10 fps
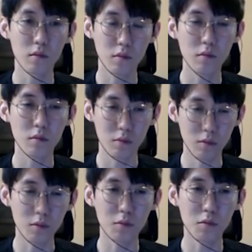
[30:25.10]

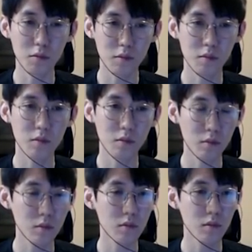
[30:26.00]

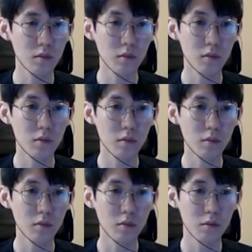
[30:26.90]

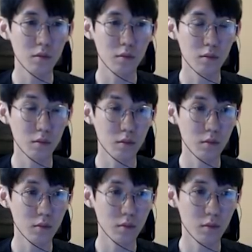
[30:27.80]

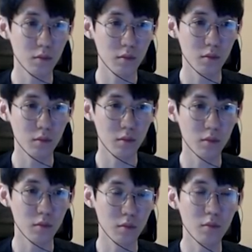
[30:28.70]

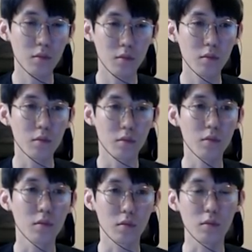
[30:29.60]

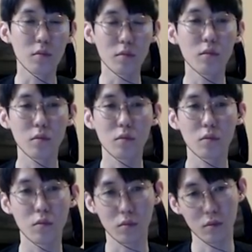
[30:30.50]

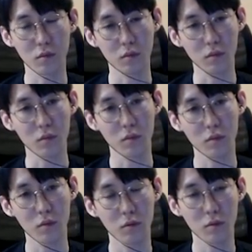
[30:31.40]
No words are spoken by the person on screen.